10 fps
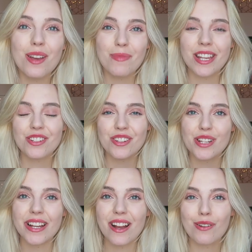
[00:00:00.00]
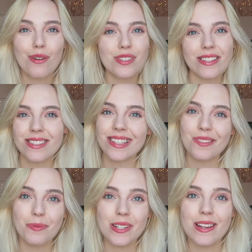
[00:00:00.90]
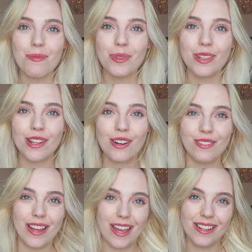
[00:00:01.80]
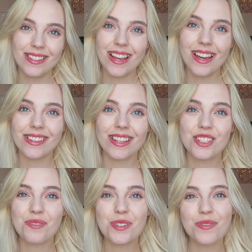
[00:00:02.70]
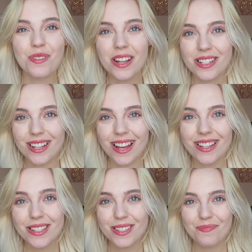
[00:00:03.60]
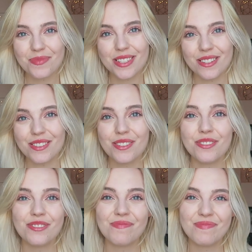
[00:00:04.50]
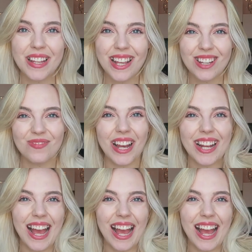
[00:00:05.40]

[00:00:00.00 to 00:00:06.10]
Make sure to check out Kosas, link will be down below. And yeah, thanks so much for watching guys. See you soon. Bye